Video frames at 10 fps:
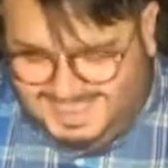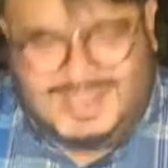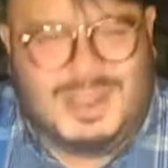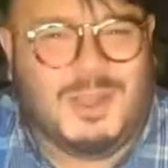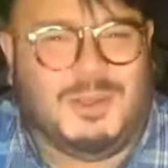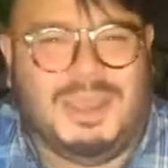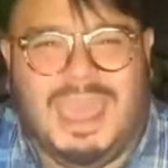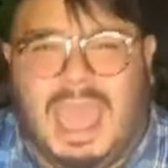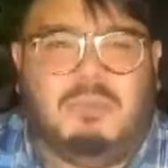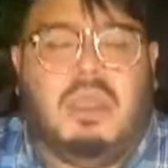You know,
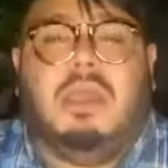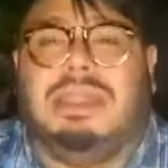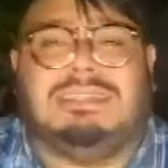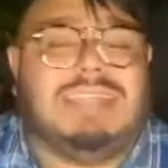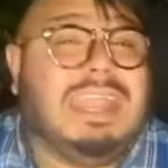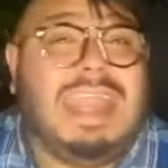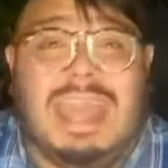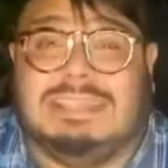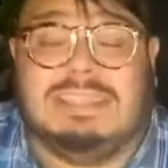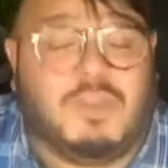listen, I didn't
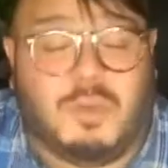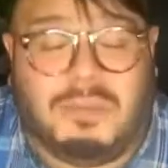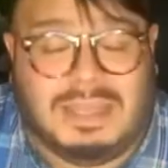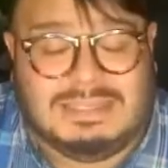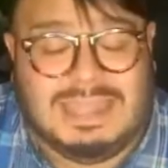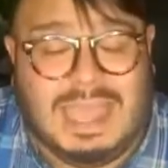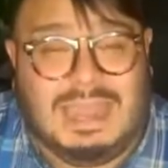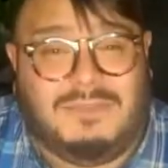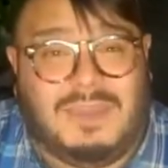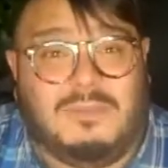ask if you were blessed and
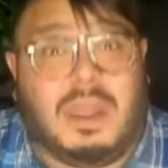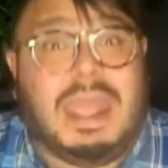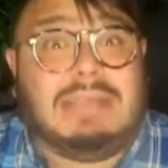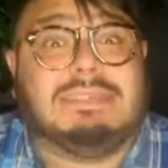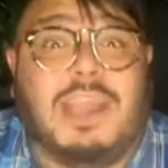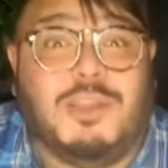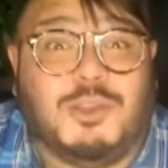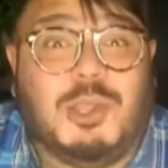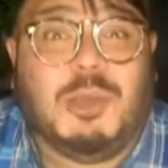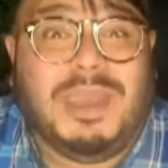highly favored. I asked how
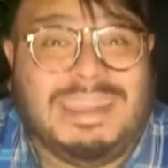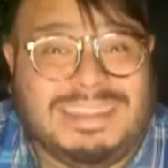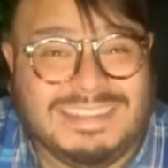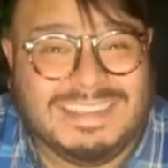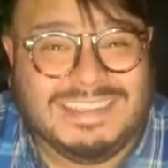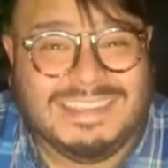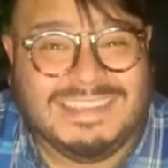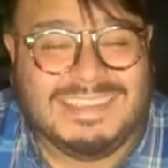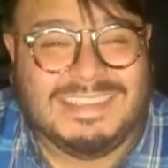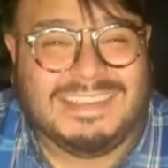you're doing.
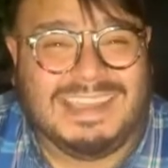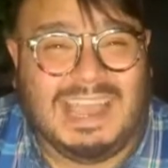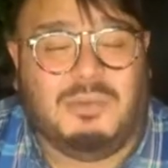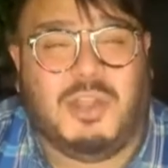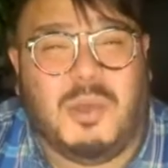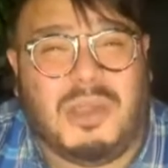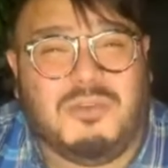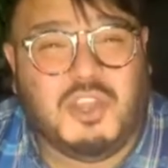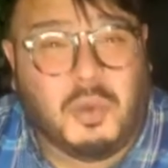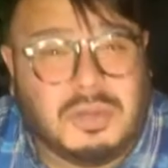I want to know
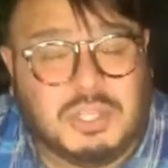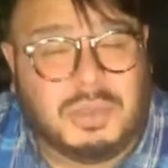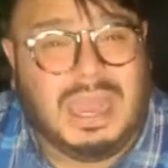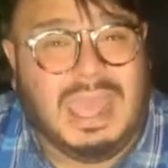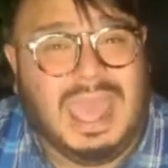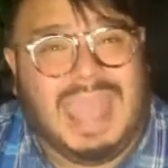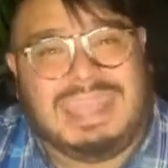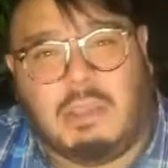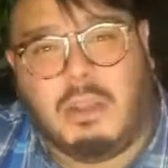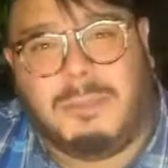how you're doing. I
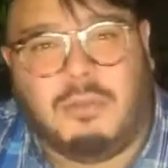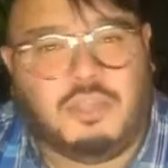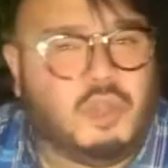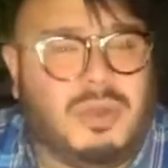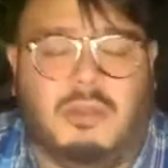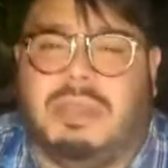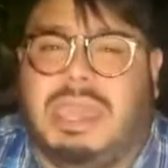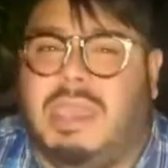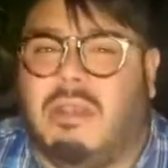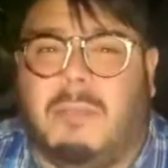care about you. I don't
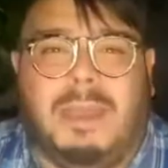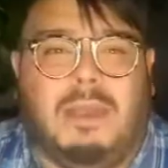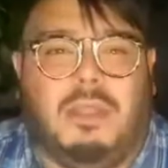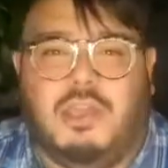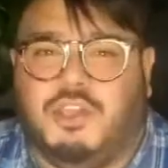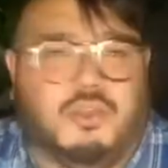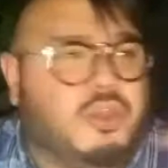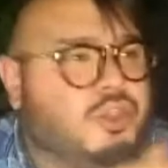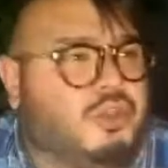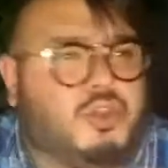care about your
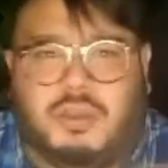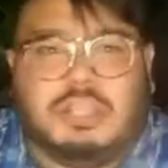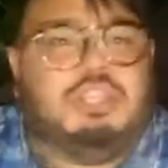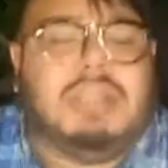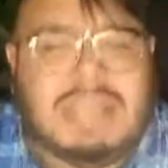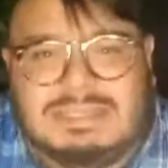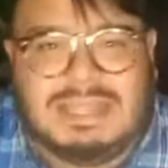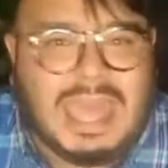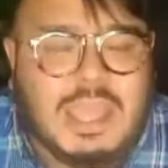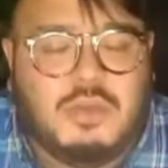Christianese
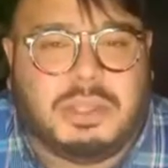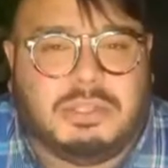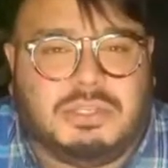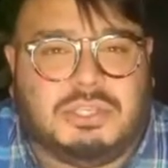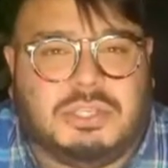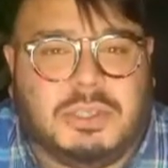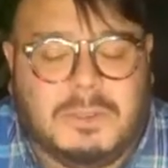language.